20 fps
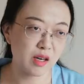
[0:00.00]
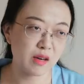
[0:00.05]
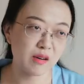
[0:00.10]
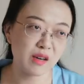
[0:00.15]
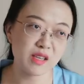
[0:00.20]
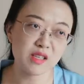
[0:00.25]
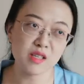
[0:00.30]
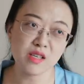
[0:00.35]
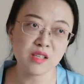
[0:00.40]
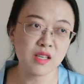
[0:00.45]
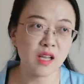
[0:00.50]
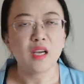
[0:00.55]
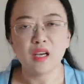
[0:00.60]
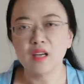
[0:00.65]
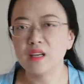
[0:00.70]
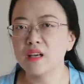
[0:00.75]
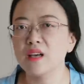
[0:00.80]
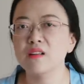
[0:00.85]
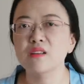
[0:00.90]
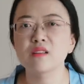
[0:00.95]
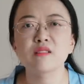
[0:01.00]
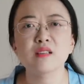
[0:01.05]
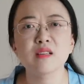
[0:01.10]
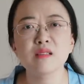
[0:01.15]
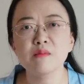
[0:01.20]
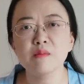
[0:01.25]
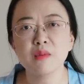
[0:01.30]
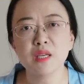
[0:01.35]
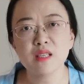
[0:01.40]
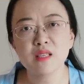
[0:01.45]
direction. Again, it
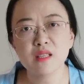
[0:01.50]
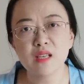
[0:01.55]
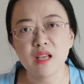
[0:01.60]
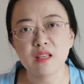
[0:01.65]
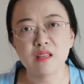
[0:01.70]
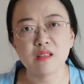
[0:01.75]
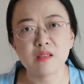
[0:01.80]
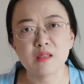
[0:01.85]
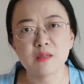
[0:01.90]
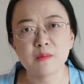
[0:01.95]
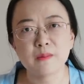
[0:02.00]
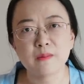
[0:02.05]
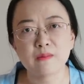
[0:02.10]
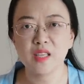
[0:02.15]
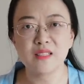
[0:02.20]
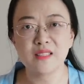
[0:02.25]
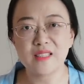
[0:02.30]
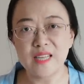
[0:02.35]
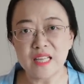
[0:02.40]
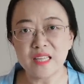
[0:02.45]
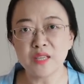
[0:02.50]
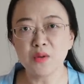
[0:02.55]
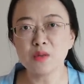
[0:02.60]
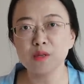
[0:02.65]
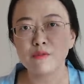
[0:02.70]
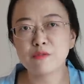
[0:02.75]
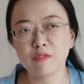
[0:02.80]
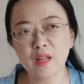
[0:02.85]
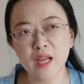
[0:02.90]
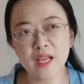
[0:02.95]
doesn't make sense. Daniel
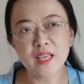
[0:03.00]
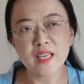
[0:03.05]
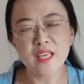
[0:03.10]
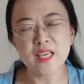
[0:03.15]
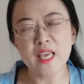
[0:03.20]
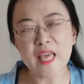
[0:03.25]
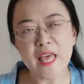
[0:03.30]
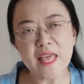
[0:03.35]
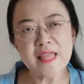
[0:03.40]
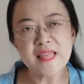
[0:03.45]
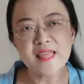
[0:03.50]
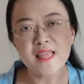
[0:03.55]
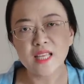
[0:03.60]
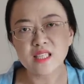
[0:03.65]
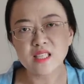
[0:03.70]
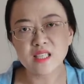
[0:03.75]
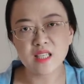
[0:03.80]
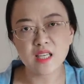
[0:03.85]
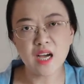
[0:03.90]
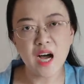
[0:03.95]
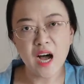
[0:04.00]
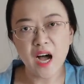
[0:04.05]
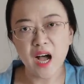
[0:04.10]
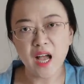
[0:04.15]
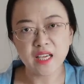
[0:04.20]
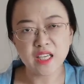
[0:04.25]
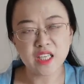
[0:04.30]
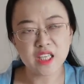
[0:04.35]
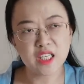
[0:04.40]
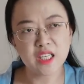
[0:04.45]
was flying in the
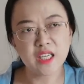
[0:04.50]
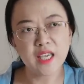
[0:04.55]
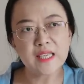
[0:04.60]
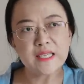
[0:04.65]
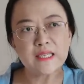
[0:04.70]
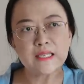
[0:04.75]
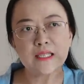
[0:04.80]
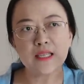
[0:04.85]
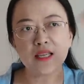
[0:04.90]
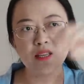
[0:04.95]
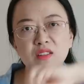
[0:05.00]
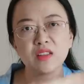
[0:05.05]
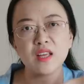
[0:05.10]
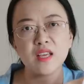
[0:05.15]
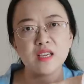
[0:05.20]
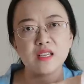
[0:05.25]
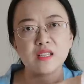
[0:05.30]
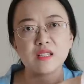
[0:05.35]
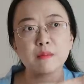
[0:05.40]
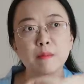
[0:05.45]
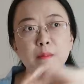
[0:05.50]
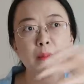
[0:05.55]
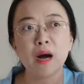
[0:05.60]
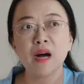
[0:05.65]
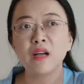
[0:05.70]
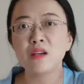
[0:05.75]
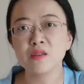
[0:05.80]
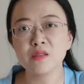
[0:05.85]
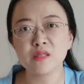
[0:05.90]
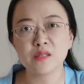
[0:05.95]
sky. She can see things
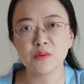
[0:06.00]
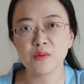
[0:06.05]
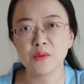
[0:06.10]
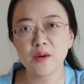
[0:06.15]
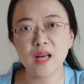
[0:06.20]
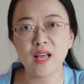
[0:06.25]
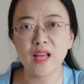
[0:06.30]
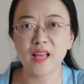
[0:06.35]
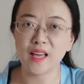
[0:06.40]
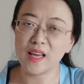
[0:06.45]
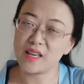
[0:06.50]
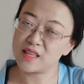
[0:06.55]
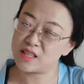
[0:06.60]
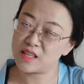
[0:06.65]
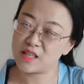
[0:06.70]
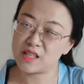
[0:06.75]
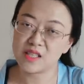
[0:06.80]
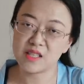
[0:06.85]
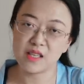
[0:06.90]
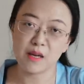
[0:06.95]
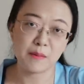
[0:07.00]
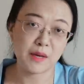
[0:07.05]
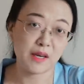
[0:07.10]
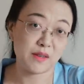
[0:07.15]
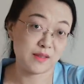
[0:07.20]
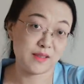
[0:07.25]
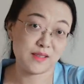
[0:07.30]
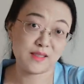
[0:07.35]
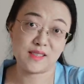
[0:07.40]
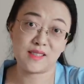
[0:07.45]
miles away, and she
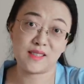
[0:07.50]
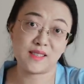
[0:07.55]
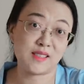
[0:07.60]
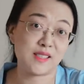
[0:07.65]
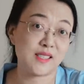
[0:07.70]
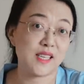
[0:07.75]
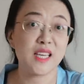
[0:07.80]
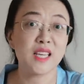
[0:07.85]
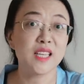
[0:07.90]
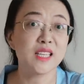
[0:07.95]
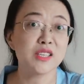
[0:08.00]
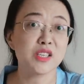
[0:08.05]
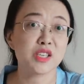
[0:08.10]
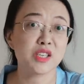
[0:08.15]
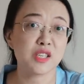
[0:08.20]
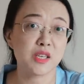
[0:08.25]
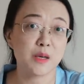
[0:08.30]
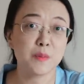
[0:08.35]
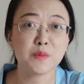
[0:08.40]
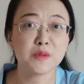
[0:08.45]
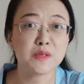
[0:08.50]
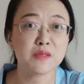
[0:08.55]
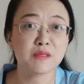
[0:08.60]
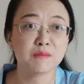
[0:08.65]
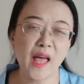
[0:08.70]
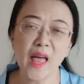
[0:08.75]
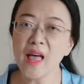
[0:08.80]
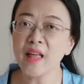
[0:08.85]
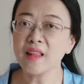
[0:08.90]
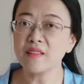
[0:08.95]
somehow doesn't see the ships.
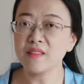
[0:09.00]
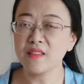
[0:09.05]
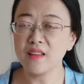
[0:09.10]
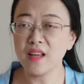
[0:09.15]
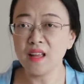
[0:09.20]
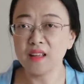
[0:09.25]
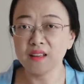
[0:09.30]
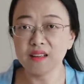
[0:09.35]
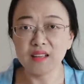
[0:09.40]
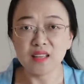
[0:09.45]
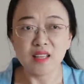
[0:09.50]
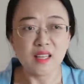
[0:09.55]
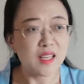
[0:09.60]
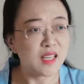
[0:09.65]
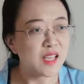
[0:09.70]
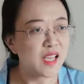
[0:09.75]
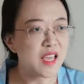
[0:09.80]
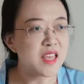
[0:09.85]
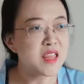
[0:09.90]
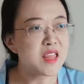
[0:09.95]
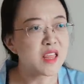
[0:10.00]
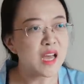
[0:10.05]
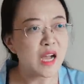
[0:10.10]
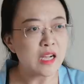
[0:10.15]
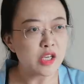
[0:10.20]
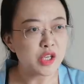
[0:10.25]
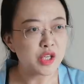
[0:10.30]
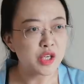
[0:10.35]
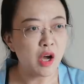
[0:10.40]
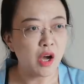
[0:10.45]
And then in
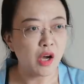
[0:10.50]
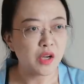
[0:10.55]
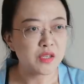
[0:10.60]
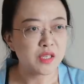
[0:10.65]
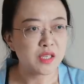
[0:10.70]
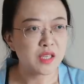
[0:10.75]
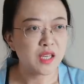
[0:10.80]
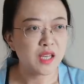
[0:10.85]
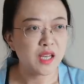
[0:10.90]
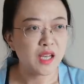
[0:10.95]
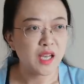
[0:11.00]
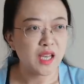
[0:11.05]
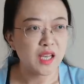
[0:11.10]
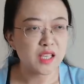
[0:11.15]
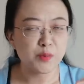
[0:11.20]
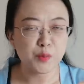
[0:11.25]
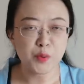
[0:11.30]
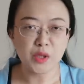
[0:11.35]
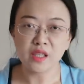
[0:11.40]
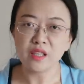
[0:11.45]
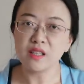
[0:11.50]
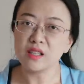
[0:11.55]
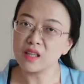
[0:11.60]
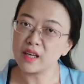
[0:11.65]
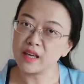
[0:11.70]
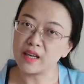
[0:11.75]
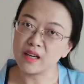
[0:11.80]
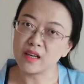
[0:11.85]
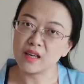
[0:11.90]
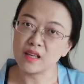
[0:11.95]
that shot, it's pretty
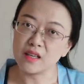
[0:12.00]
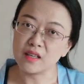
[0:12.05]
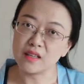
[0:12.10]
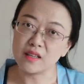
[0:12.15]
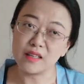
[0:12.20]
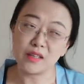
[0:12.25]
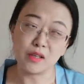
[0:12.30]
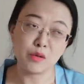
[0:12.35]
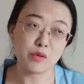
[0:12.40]
clear that